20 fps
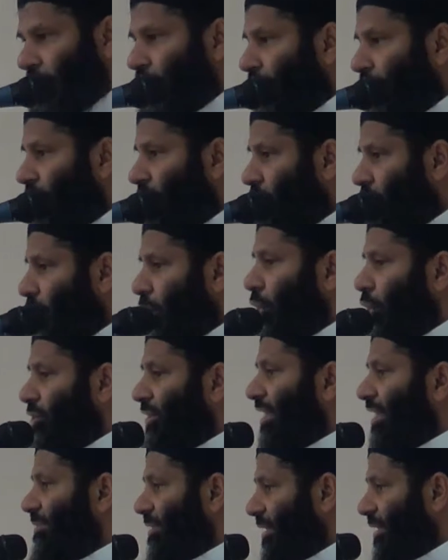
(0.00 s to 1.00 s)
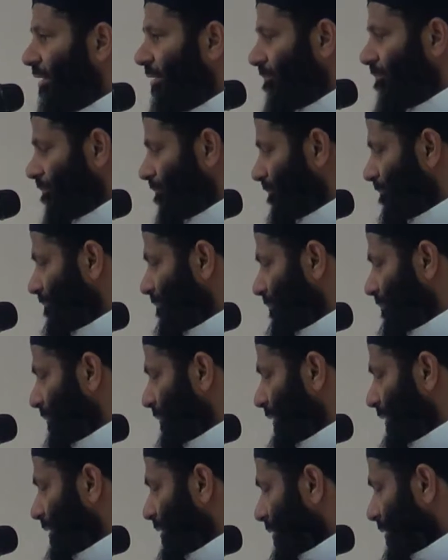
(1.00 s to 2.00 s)
you know the Sulh Hudaybiyah?
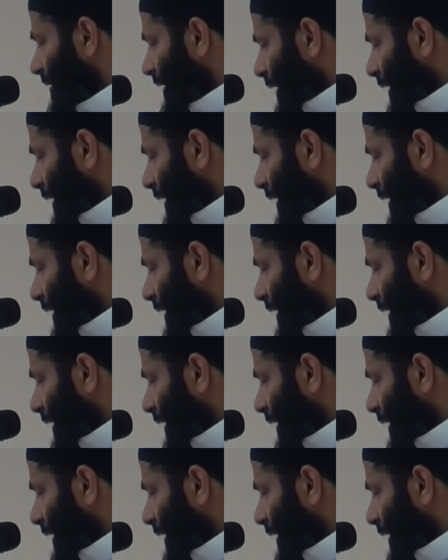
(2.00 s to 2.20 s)
The